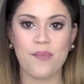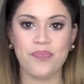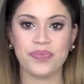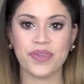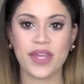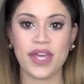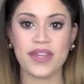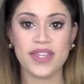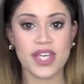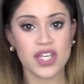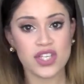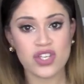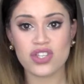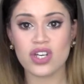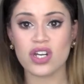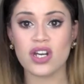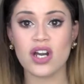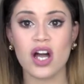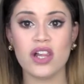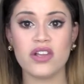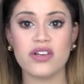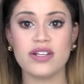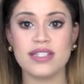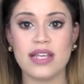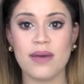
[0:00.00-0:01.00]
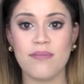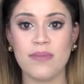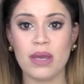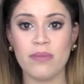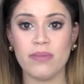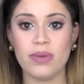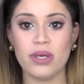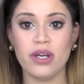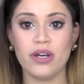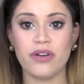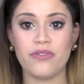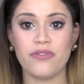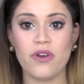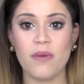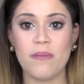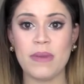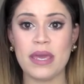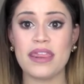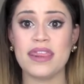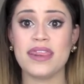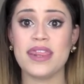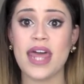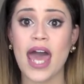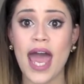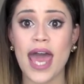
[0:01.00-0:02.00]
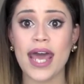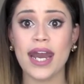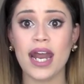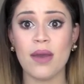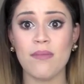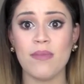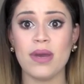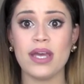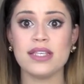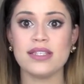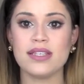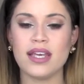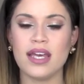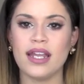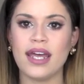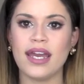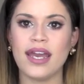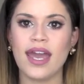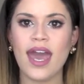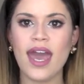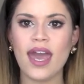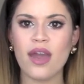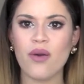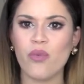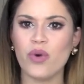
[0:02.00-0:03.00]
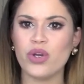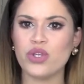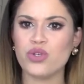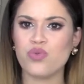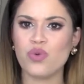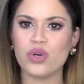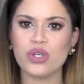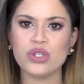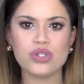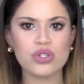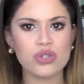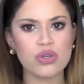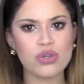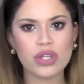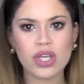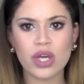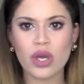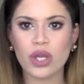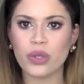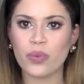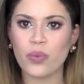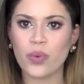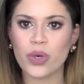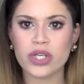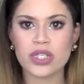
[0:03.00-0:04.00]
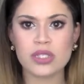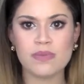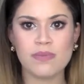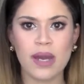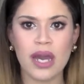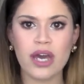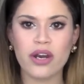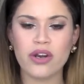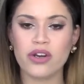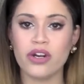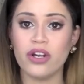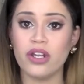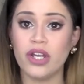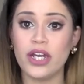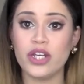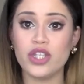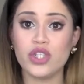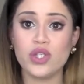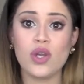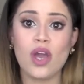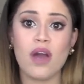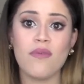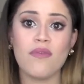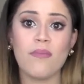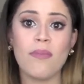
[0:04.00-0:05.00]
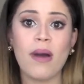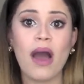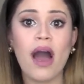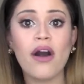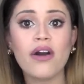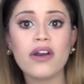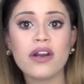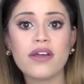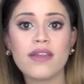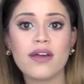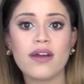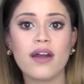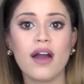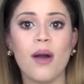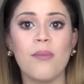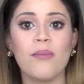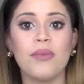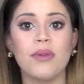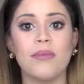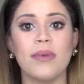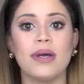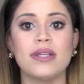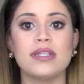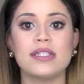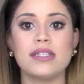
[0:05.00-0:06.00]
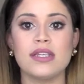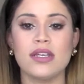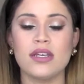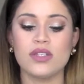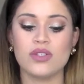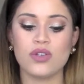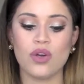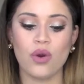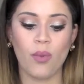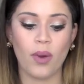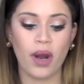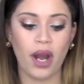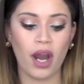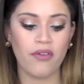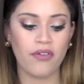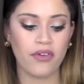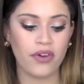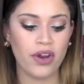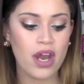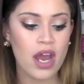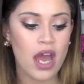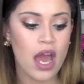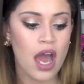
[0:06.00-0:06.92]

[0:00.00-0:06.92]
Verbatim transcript: these are the colors that may be good for me, then I may say like, hey, which one do you think works better? Like, do you have a powder that complements this or whatever?